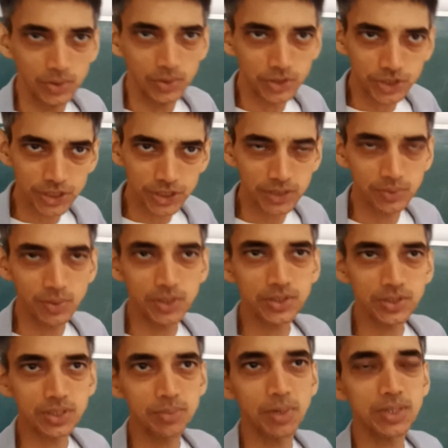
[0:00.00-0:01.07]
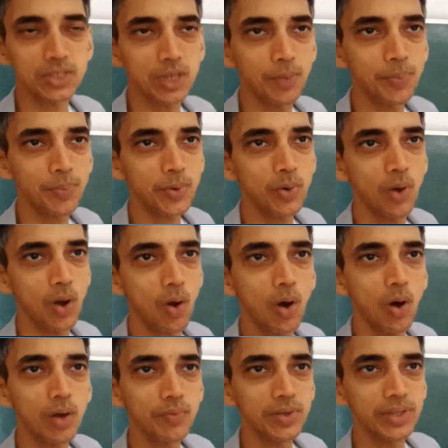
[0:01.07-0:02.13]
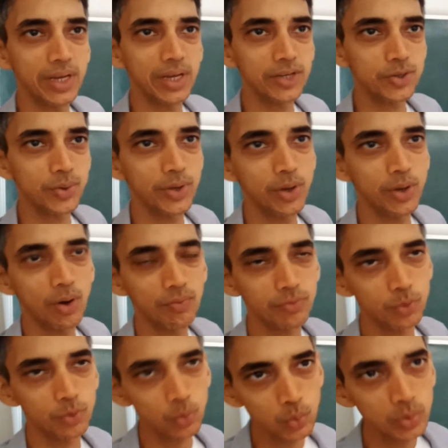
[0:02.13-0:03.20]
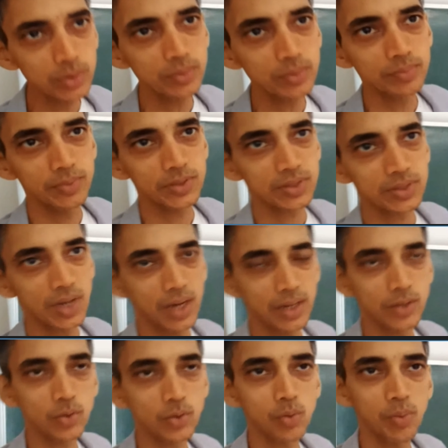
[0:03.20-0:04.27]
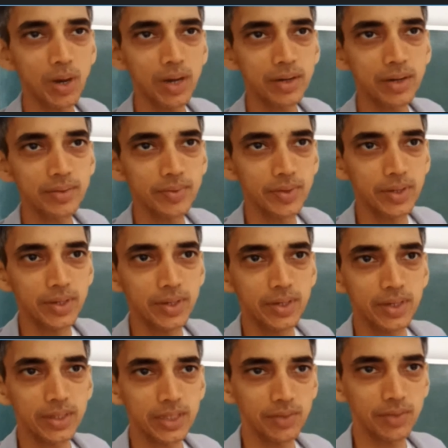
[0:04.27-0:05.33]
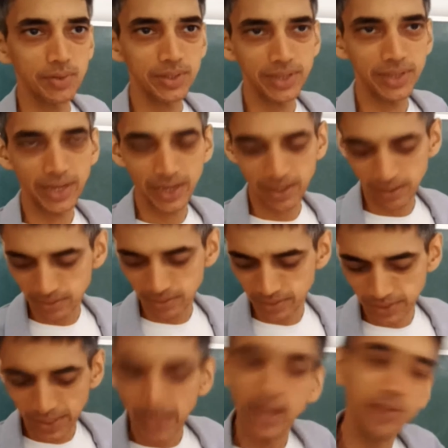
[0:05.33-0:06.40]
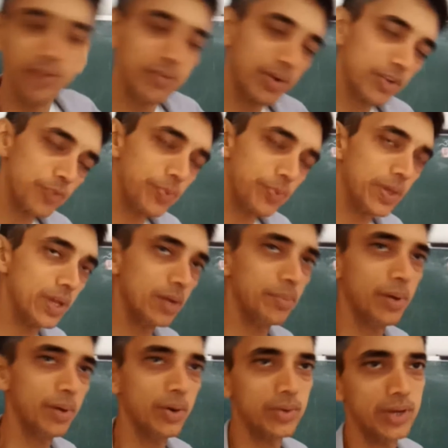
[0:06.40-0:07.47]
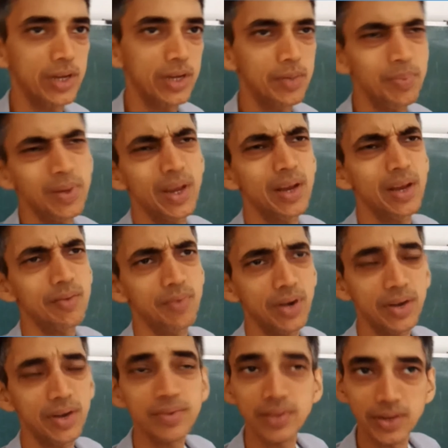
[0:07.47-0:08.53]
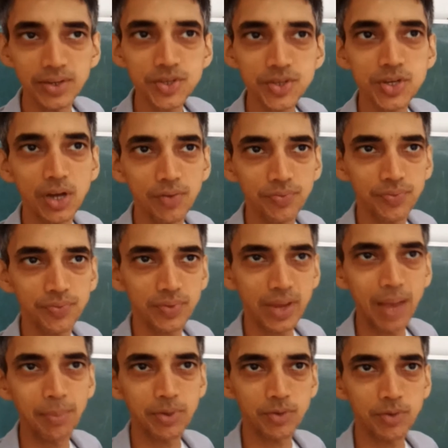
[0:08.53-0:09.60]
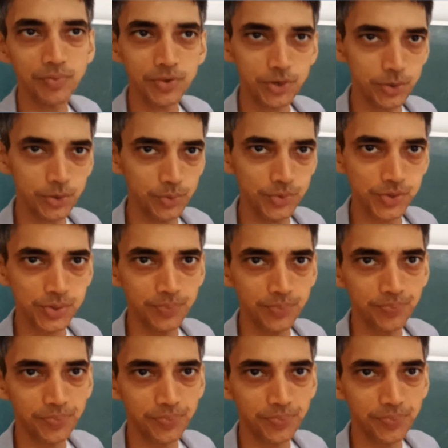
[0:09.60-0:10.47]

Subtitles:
She was Sima Sapru along with HOD of Doon, Mr. Anand Kumar. They were there, and we were speaking about NEP and various other stuff, gamut of issues.